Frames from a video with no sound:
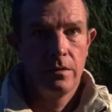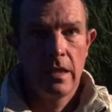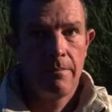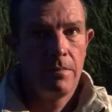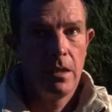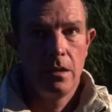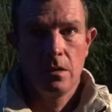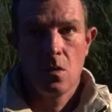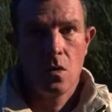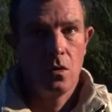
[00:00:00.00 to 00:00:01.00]
Zambia,
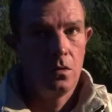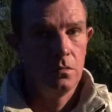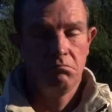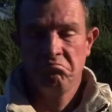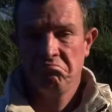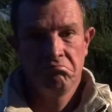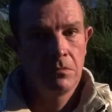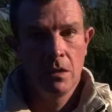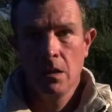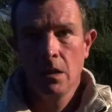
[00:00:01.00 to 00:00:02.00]
Congo,
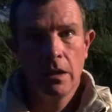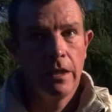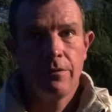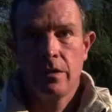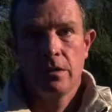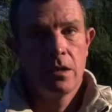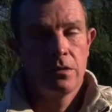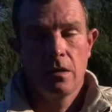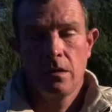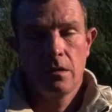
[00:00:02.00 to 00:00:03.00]
even in
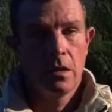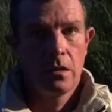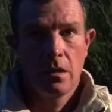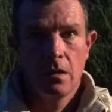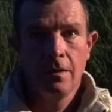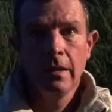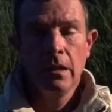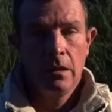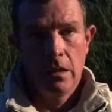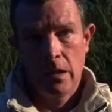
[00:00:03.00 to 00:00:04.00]
Tanzania, nothing.
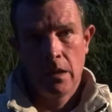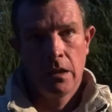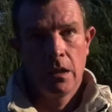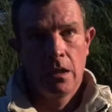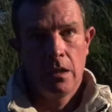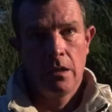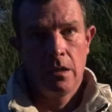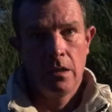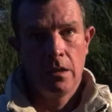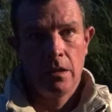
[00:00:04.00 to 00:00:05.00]
The other thing
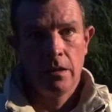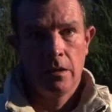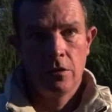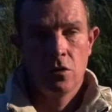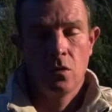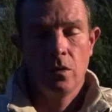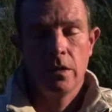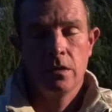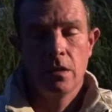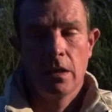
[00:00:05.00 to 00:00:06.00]
I saw
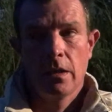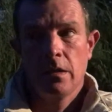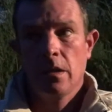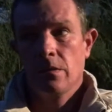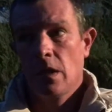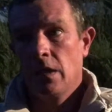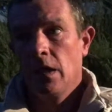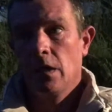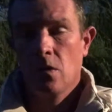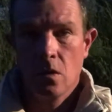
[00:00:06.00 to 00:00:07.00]
is like in
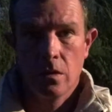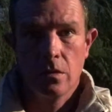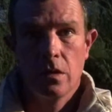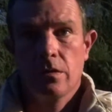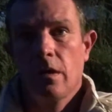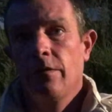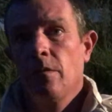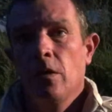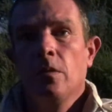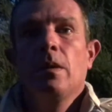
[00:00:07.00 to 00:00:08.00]
Tanzania and Congo, you can drive a
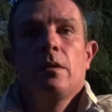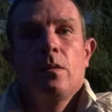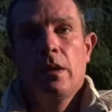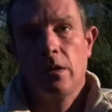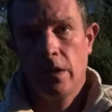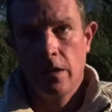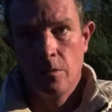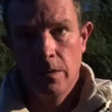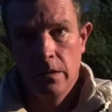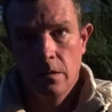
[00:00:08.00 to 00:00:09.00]
motorbike without a
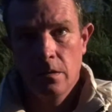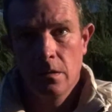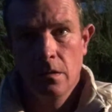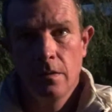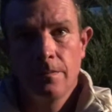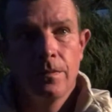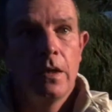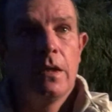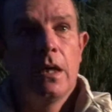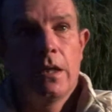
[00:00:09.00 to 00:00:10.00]
helmet.
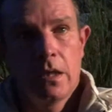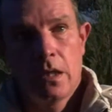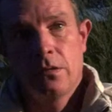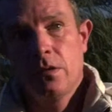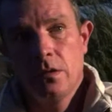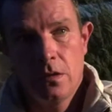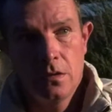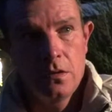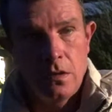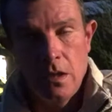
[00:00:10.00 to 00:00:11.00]
In the other countries,
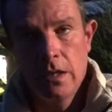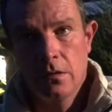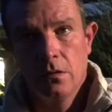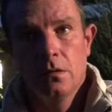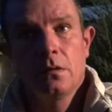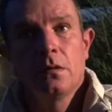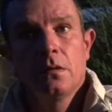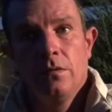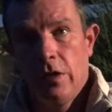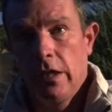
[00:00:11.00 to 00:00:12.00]
it's illegal.
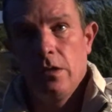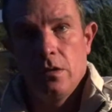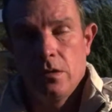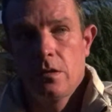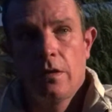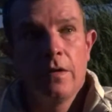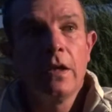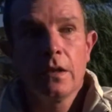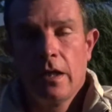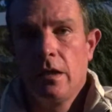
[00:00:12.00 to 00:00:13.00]
There you can drive.
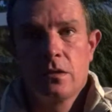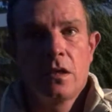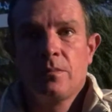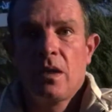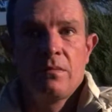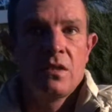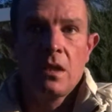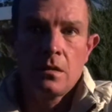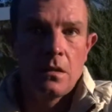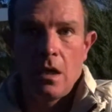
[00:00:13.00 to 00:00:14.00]
There are sometimes
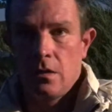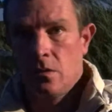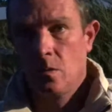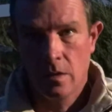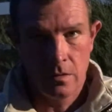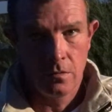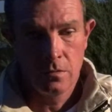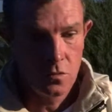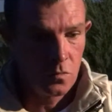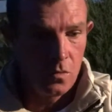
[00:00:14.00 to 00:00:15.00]
6 guys in one
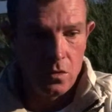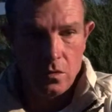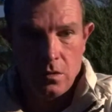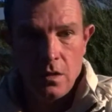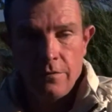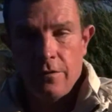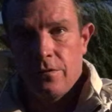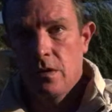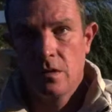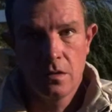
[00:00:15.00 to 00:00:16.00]
small
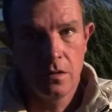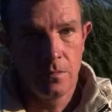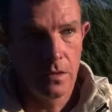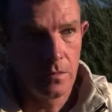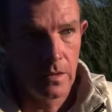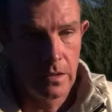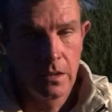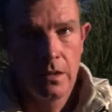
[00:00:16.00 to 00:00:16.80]
50cc motorbike.